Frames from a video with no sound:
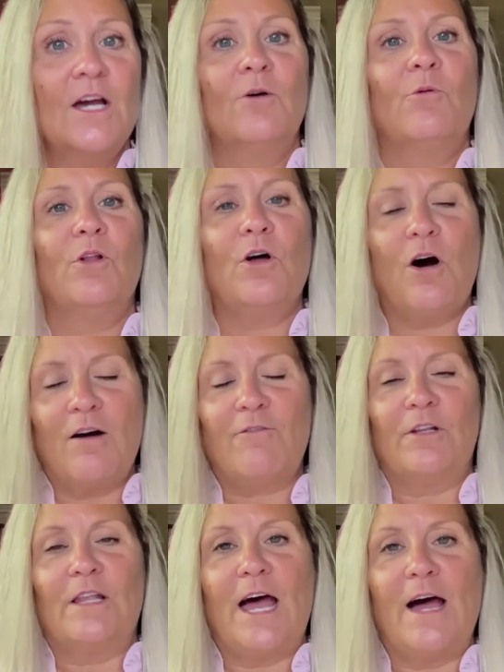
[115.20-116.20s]
well,
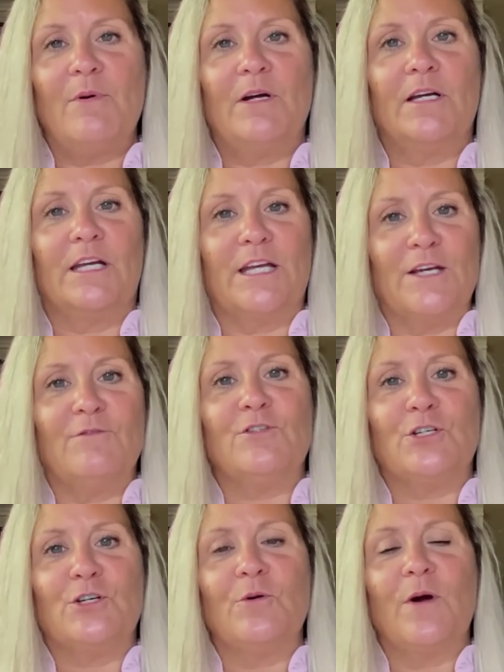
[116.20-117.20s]
OfferLab gives
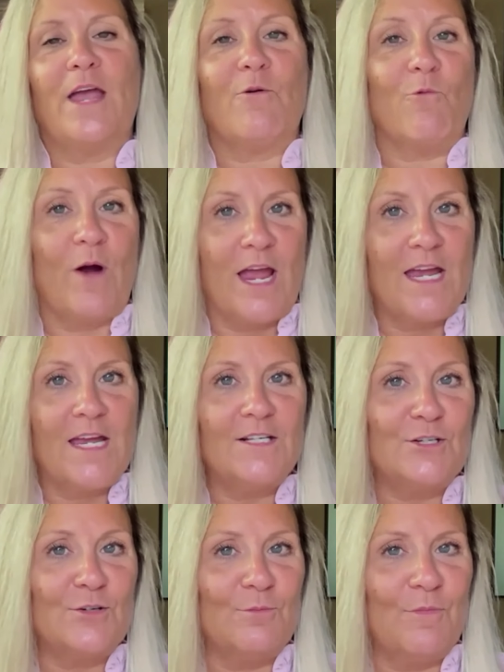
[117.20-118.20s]
you a way
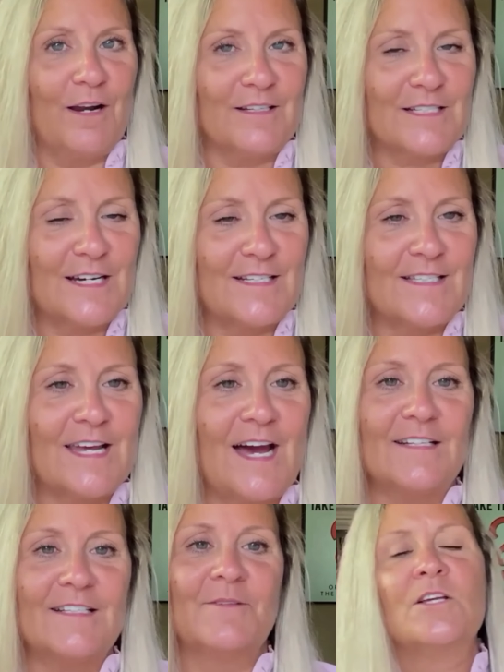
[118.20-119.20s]
to monetize
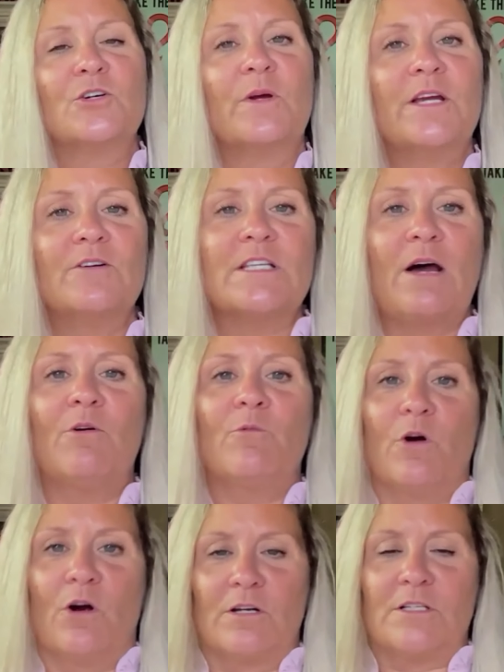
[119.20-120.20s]
that. So here's how it
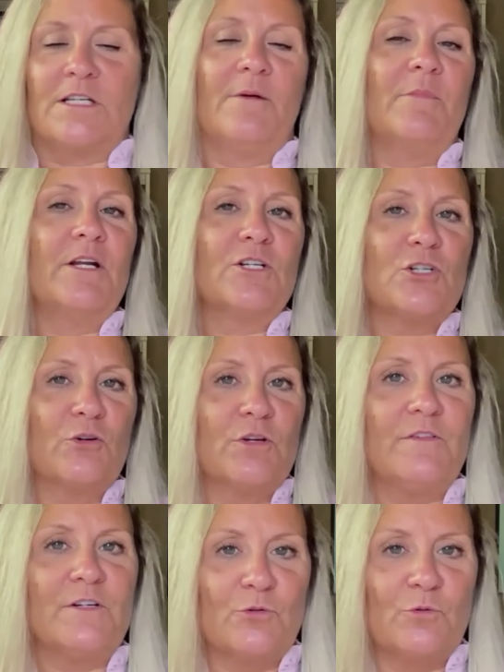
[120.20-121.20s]
works, and I'm going to show you
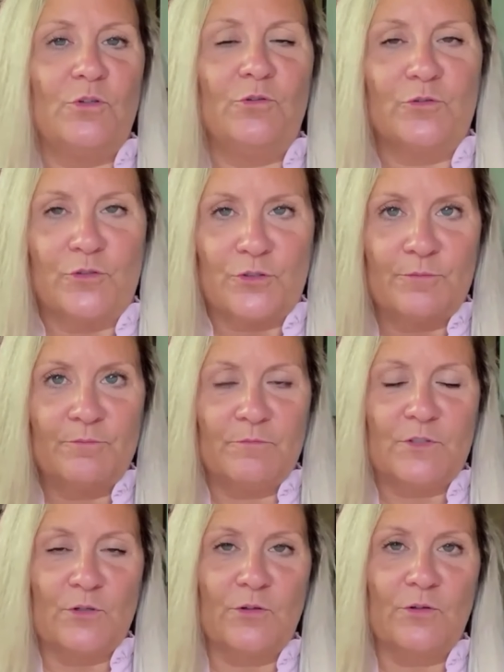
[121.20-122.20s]
visuals
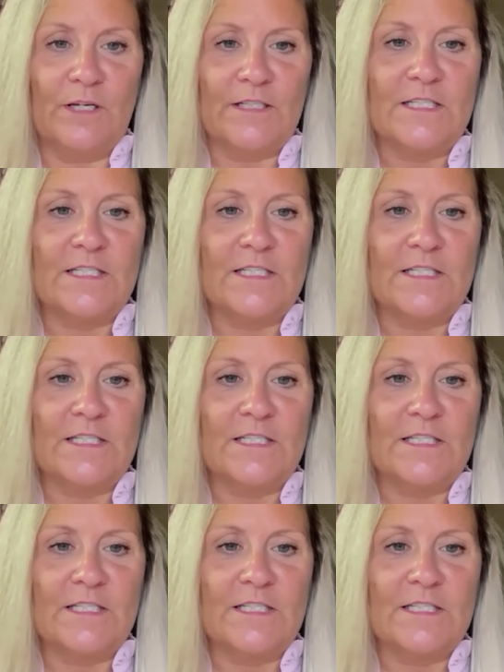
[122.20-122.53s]
so you'll get to